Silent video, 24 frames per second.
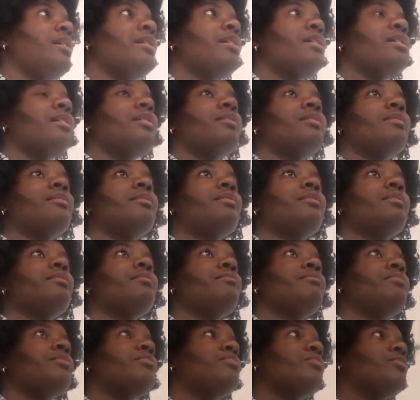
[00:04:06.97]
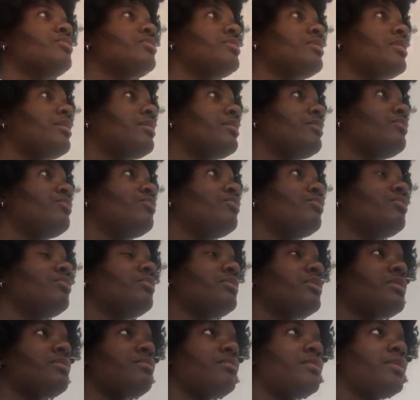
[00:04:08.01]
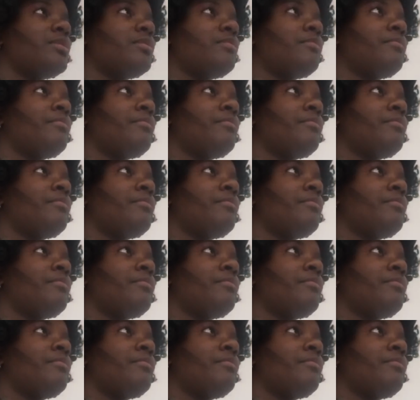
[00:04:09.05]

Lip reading: and people started to notice me.